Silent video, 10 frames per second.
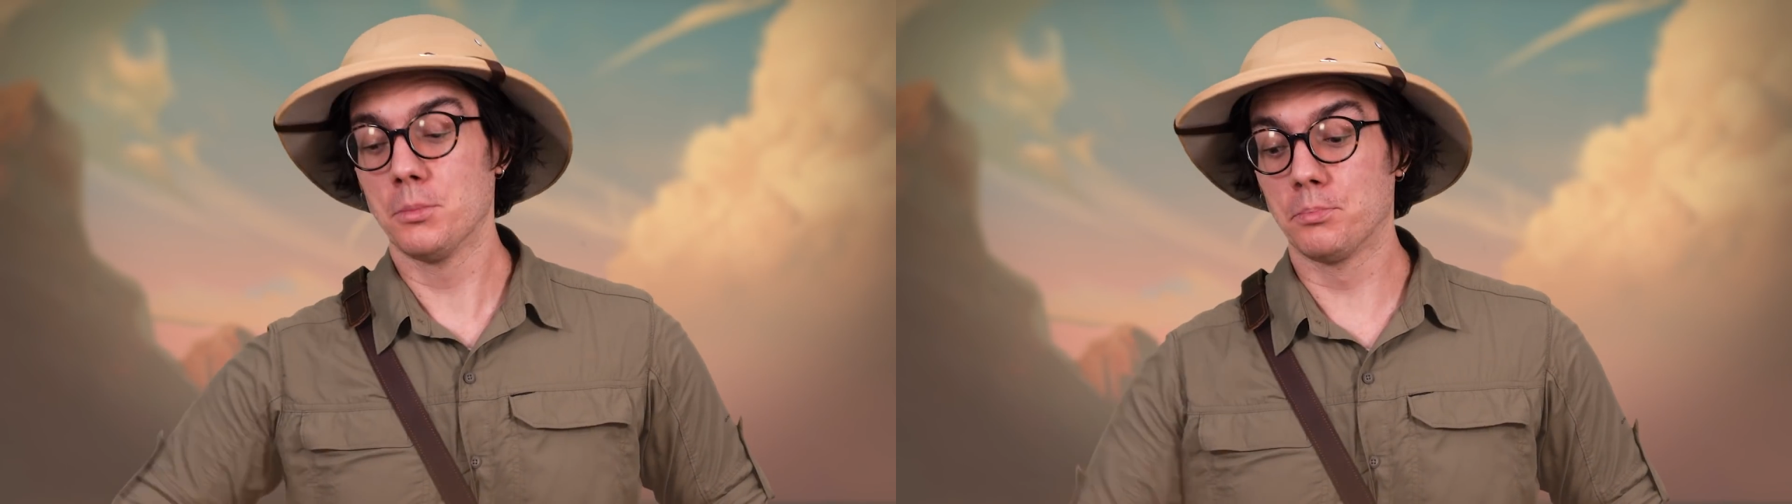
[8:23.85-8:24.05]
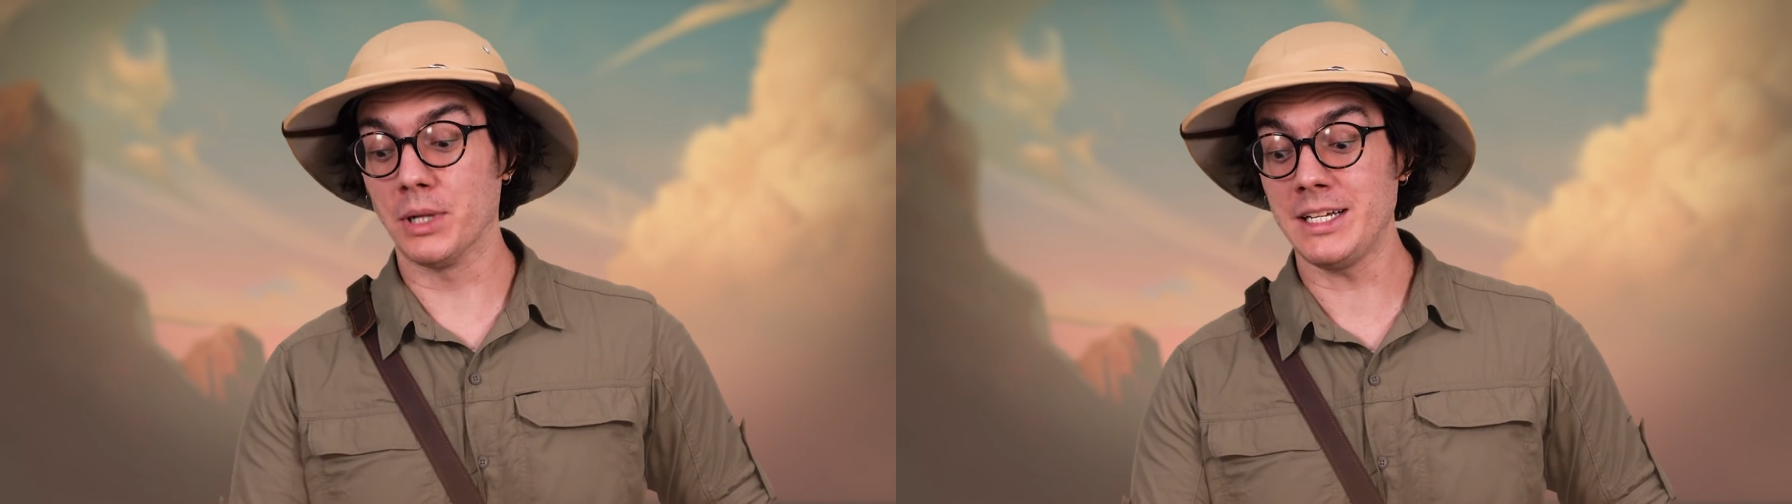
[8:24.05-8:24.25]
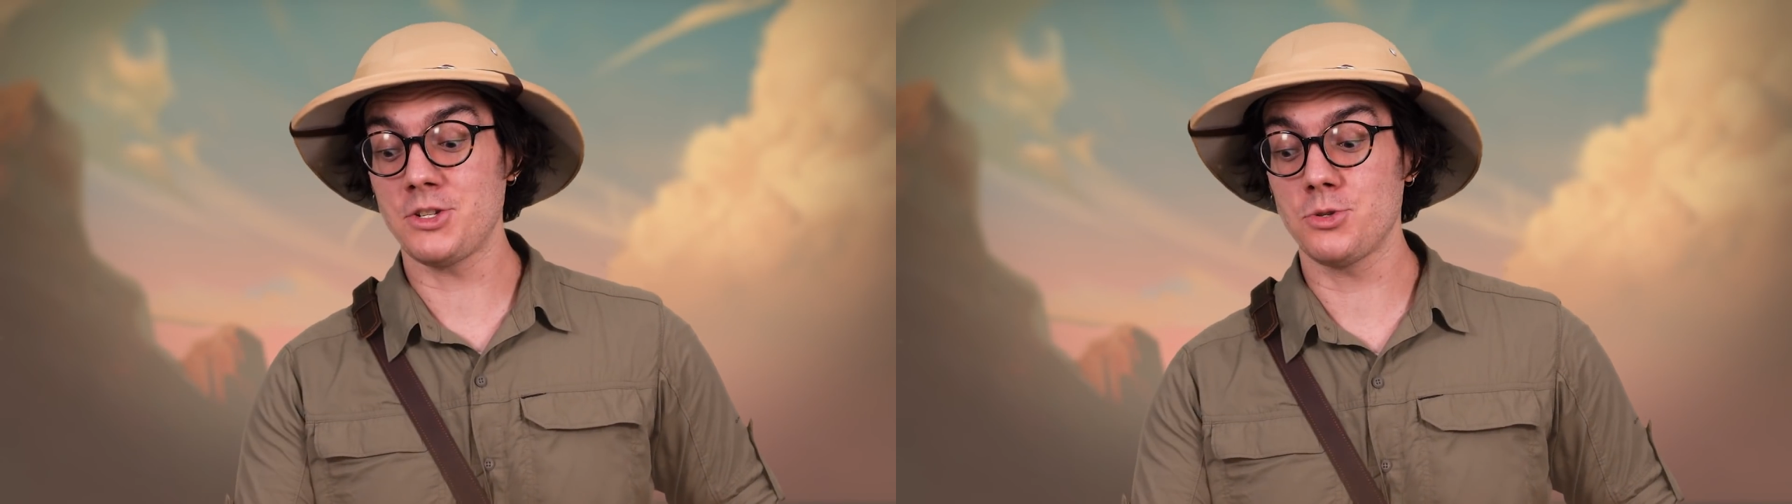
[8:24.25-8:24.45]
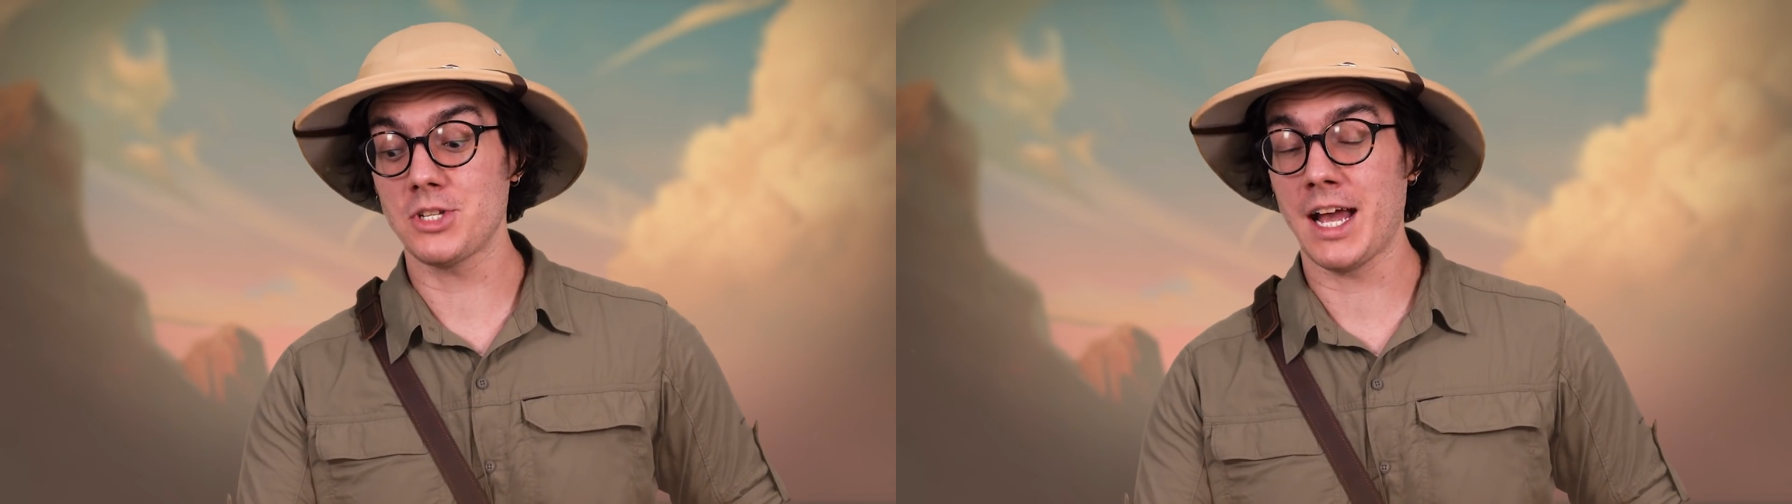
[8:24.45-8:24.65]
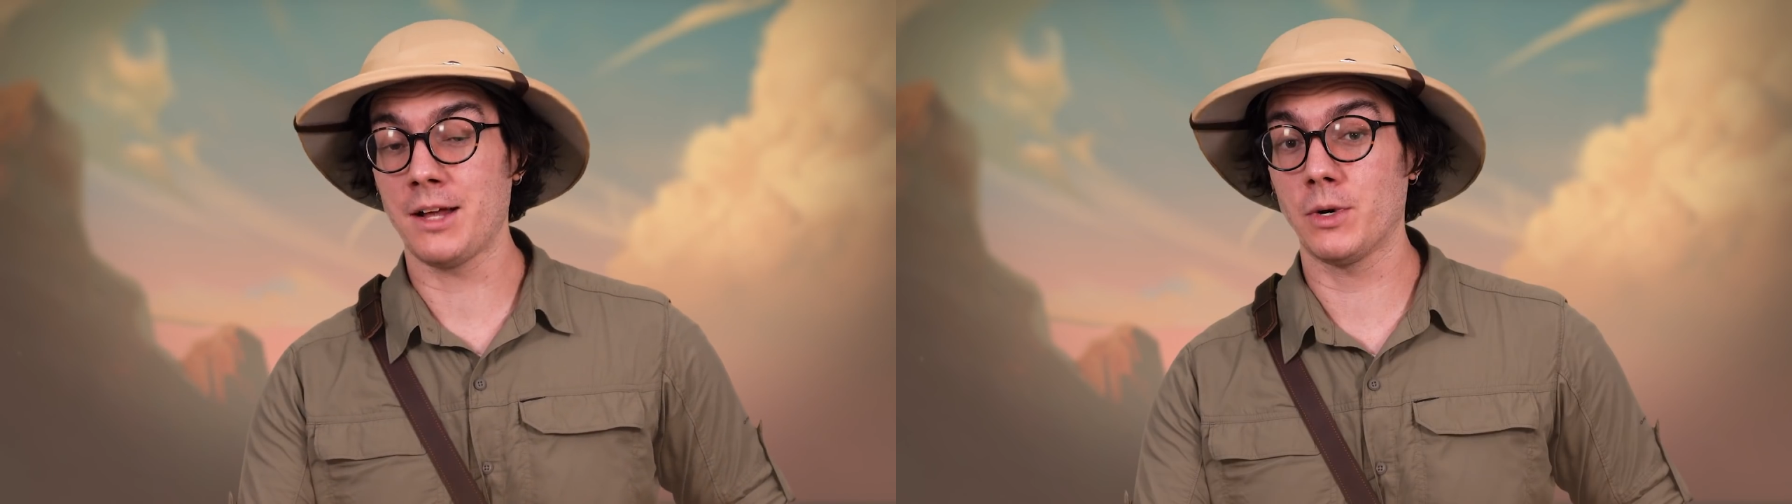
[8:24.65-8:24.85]
Please use the
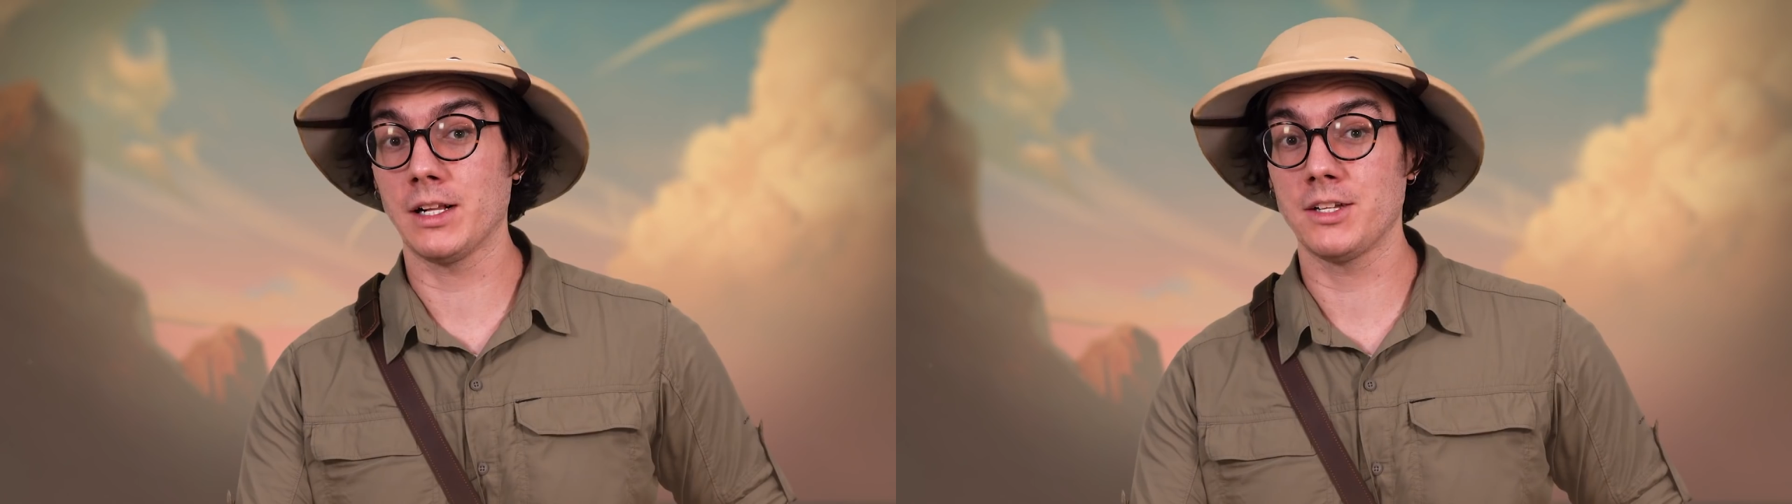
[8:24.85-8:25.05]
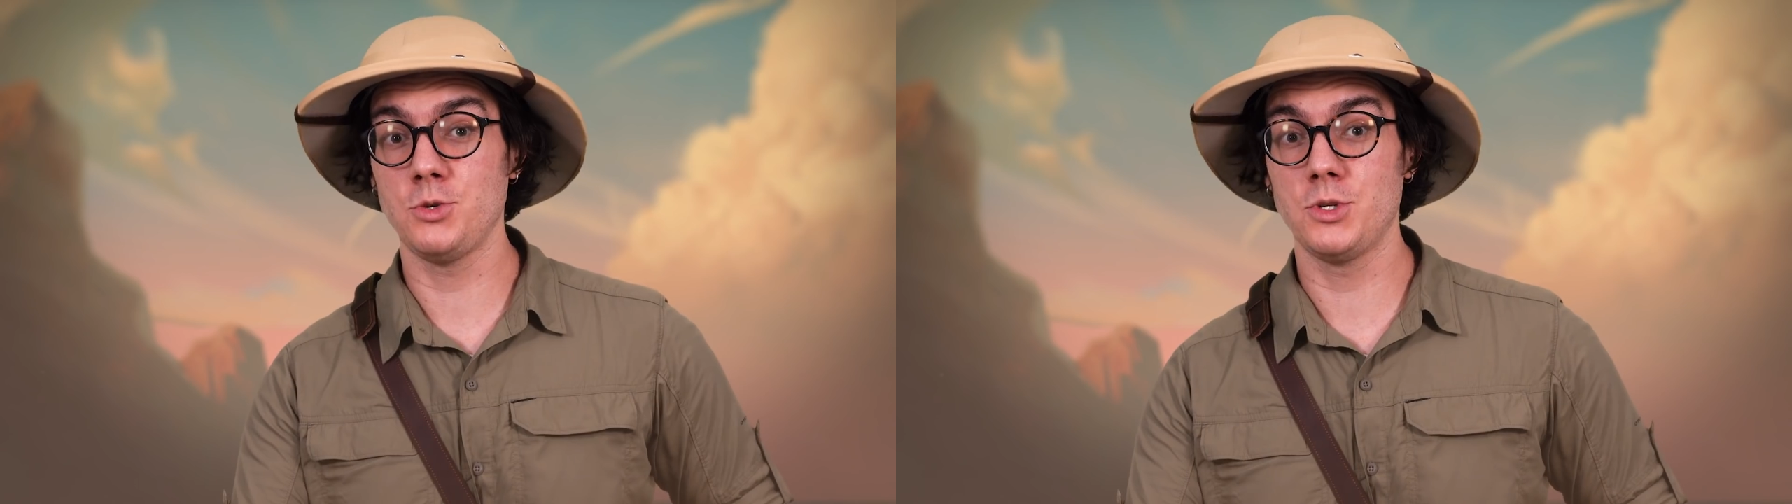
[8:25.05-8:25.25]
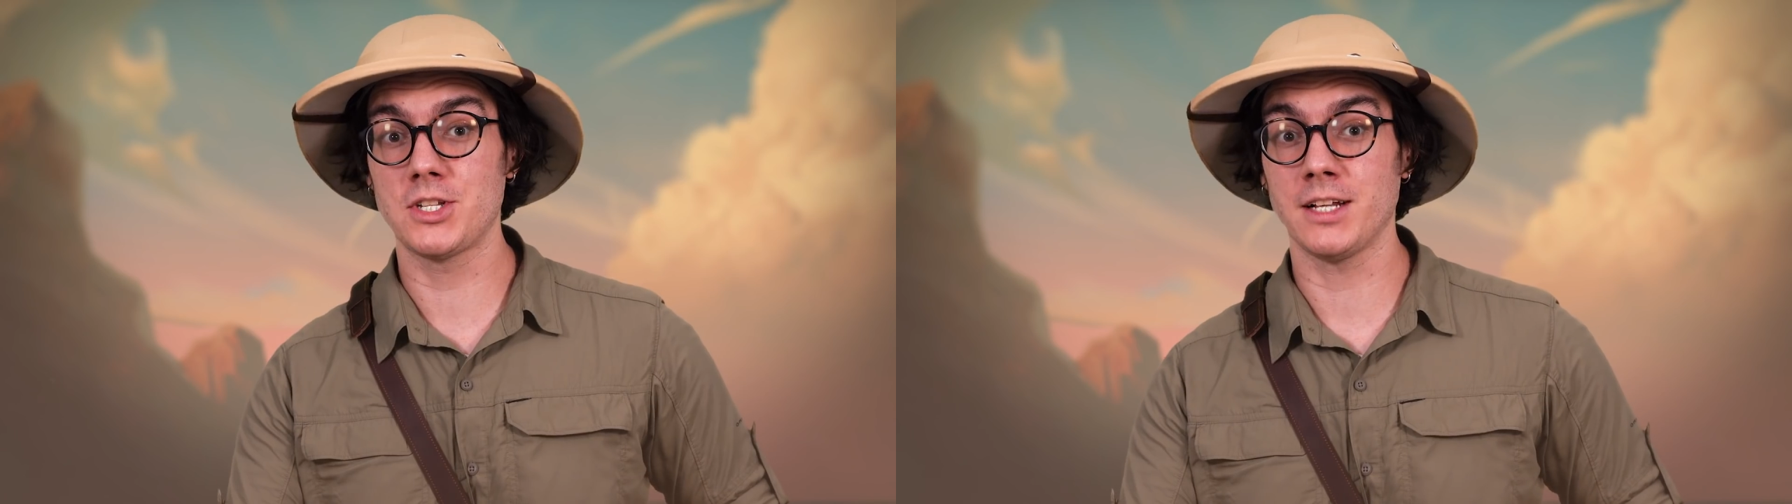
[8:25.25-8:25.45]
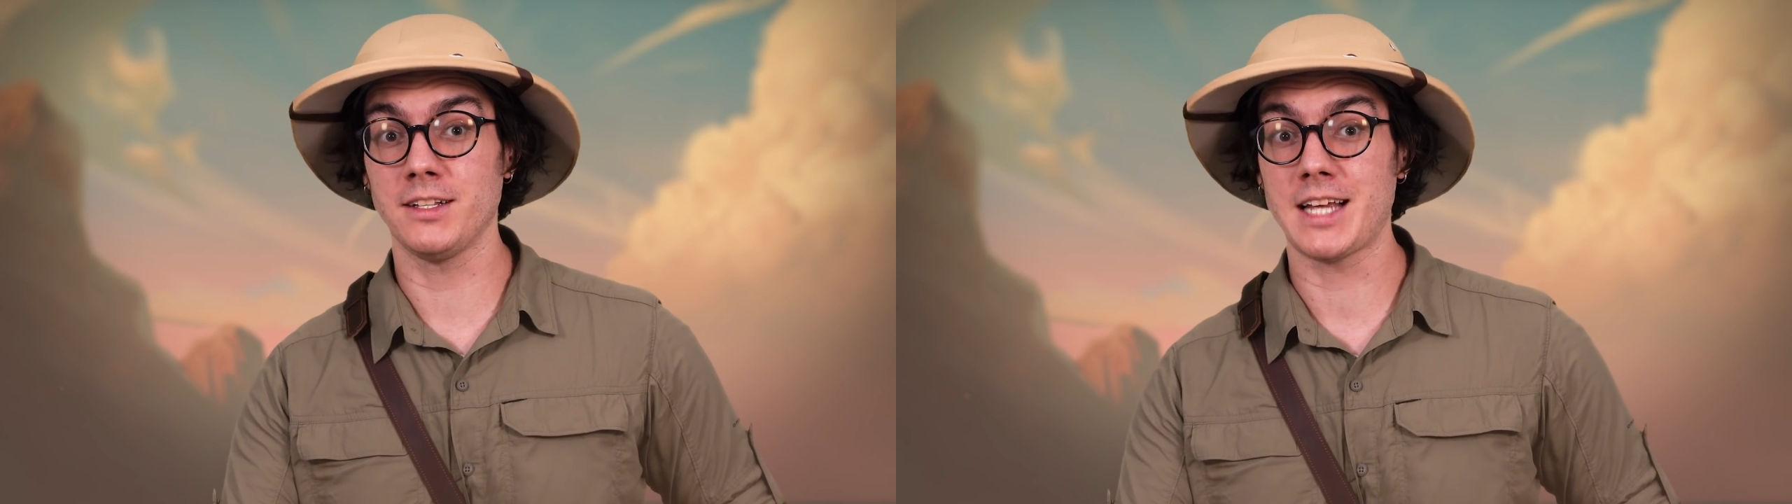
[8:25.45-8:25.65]
handrail as you descend the